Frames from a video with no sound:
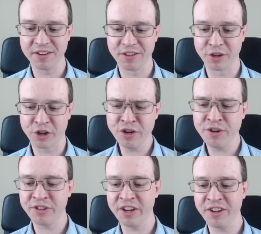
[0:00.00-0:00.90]
the good news
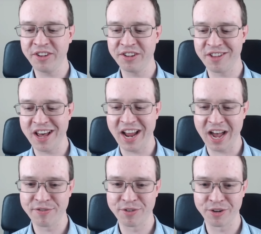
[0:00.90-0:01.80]
is that
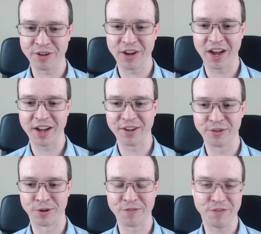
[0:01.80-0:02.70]
after sort
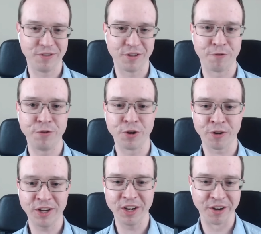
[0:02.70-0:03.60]
of the
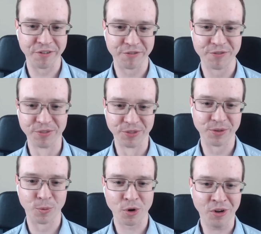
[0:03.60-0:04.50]
fury of
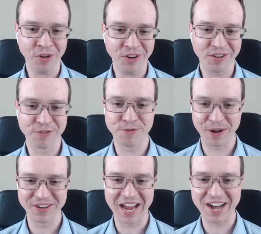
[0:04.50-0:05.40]
the world fell
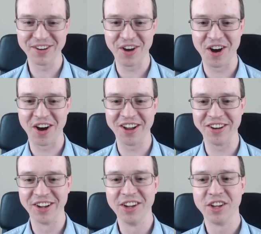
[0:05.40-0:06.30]
down on
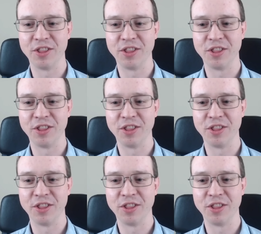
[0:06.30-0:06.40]
their